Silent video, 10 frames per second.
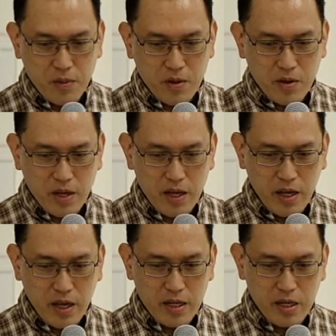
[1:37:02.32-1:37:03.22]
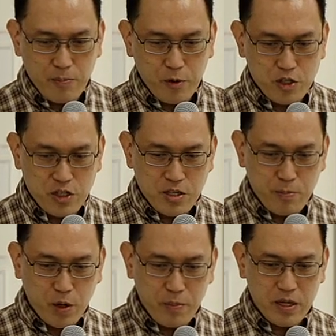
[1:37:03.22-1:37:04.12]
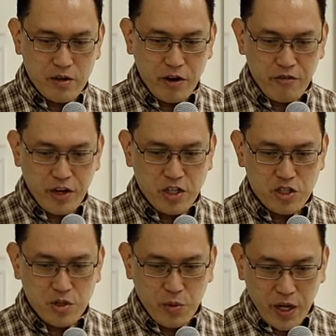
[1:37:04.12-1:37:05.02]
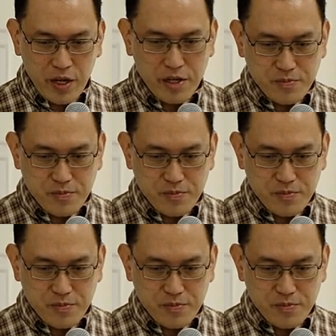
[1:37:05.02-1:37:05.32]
Okay, and he approaches the Pope in a reverential way.